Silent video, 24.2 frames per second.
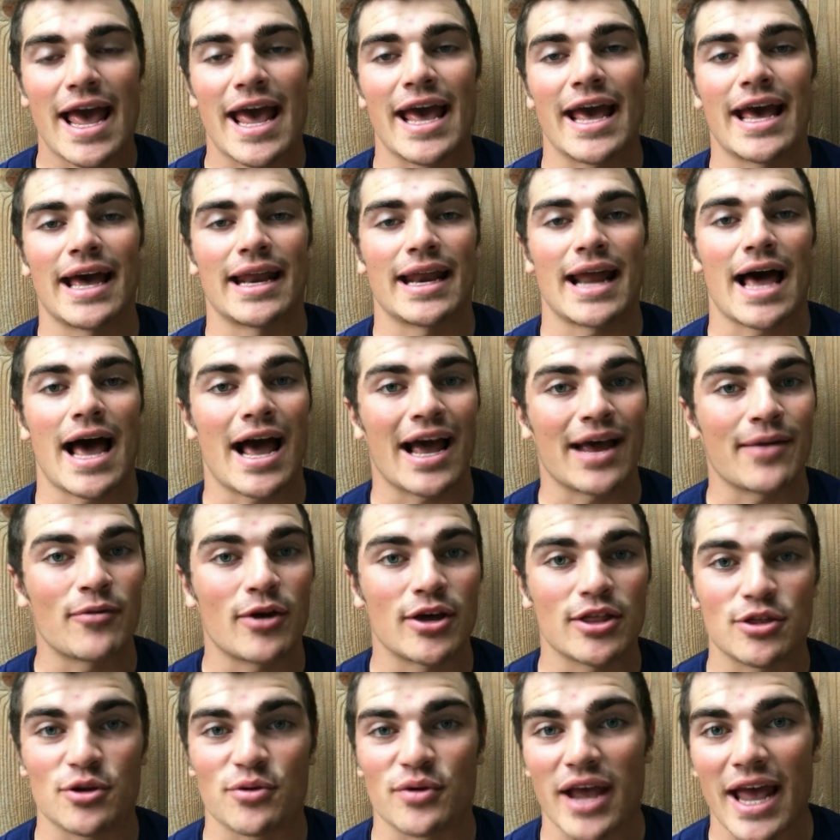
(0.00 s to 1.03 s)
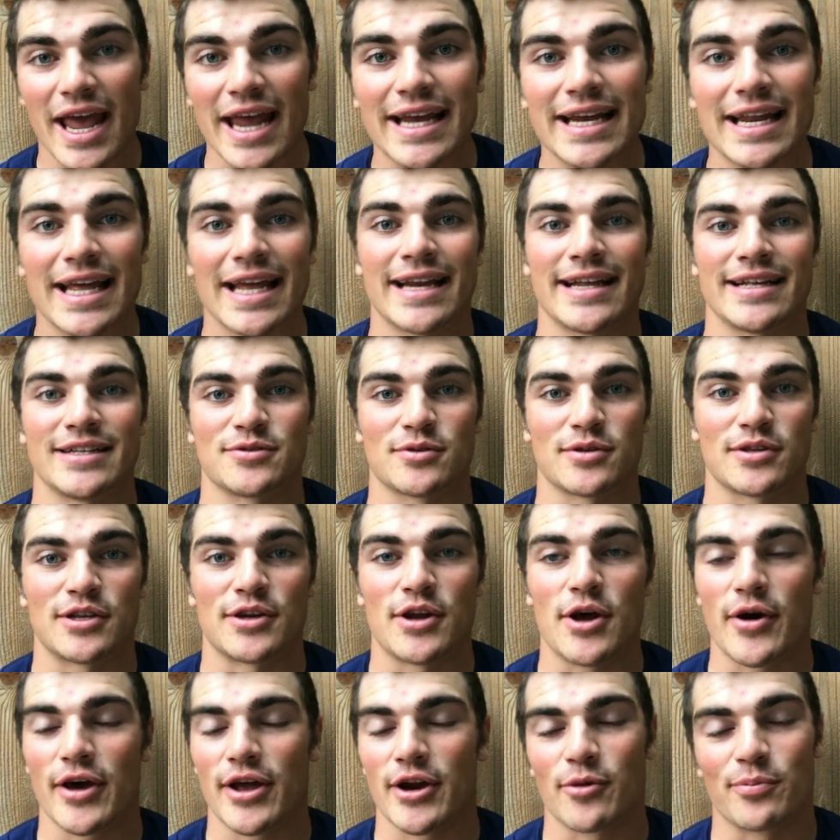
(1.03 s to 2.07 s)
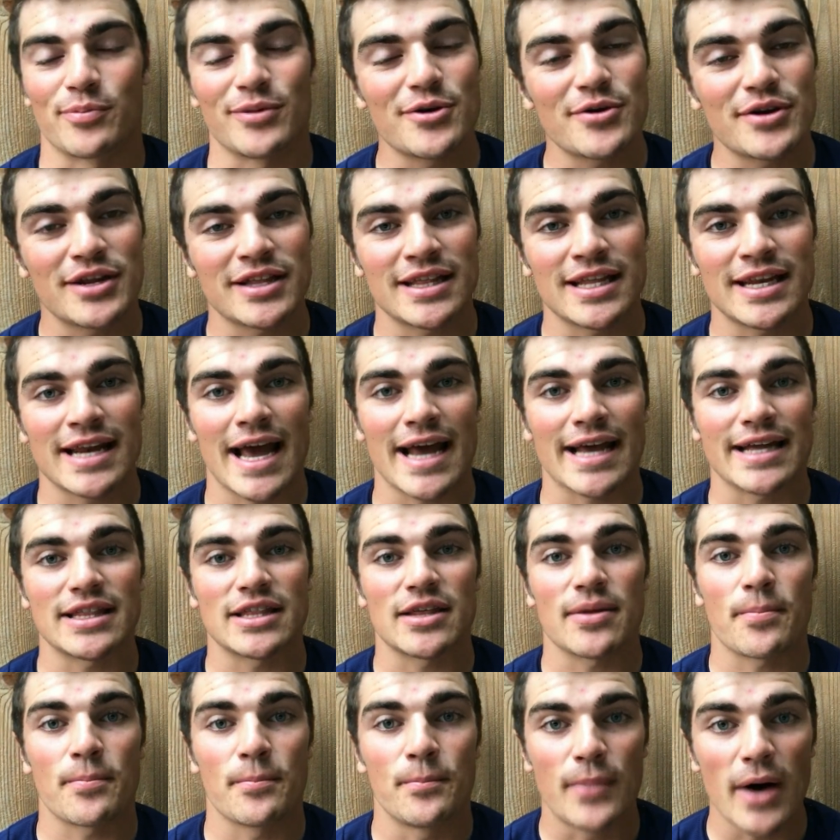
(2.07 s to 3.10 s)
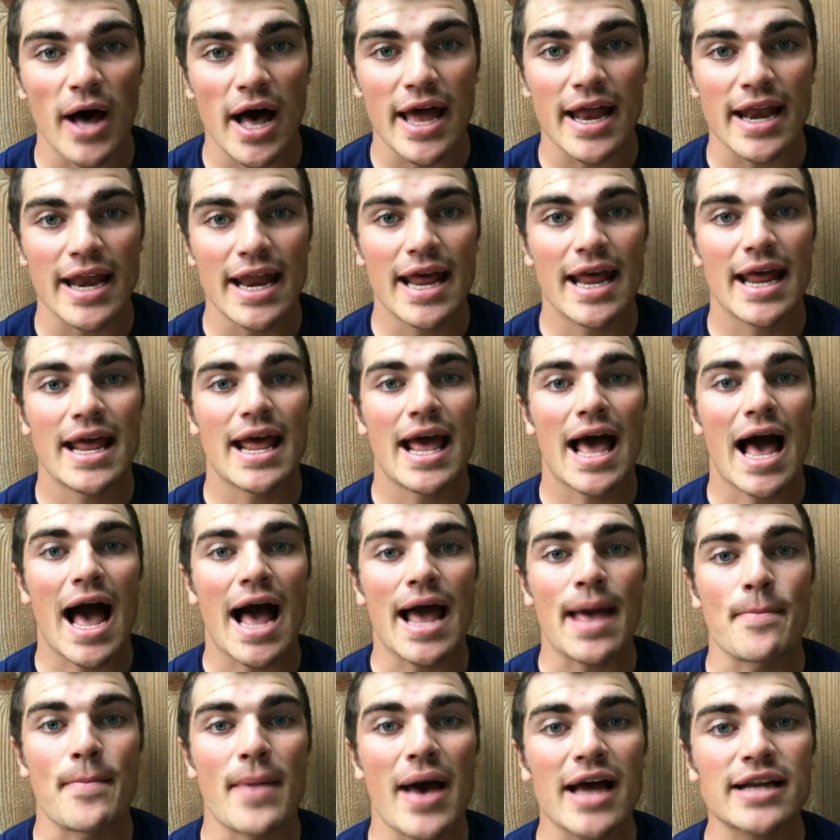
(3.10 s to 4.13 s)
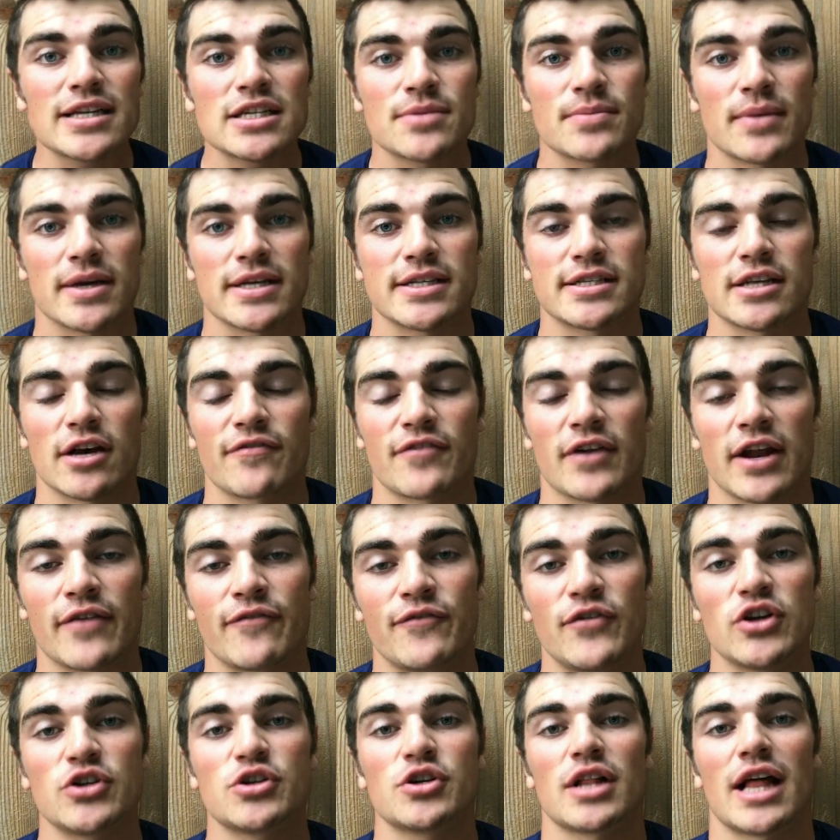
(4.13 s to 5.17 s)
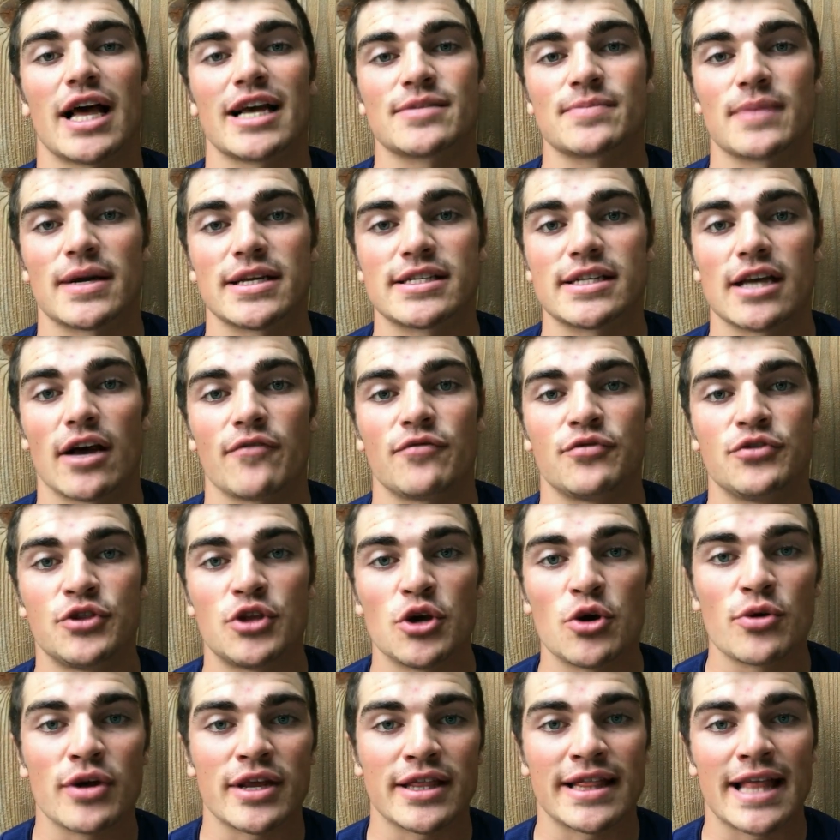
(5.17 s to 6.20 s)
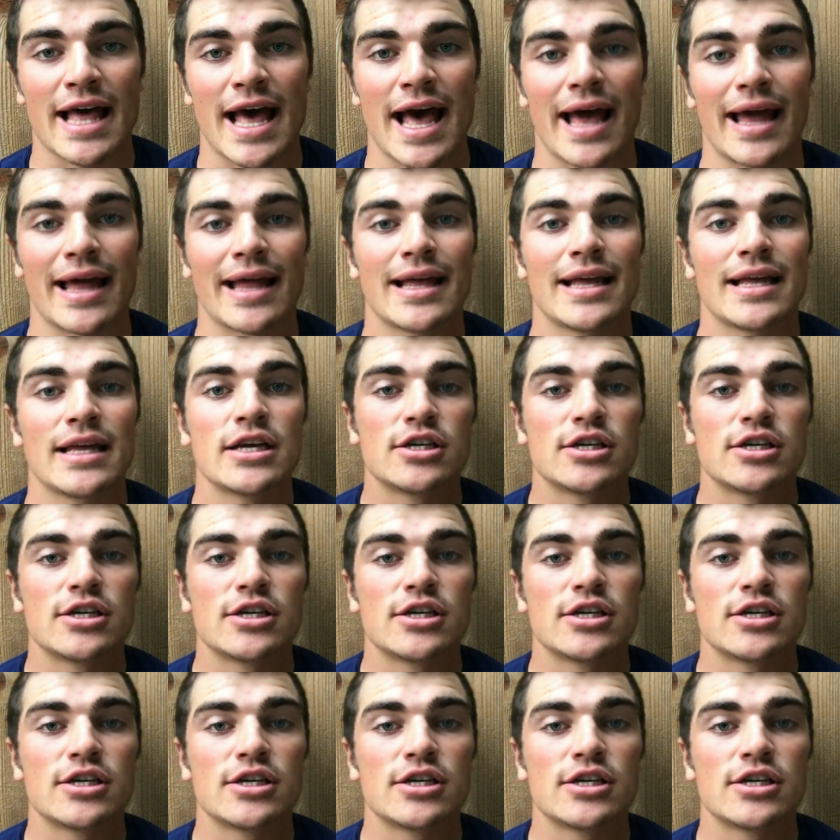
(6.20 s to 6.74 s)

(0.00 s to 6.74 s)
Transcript: And I went through eight innings with a no hitter, blew it in the ninth, but I imagined myself and I visualized myself doing that.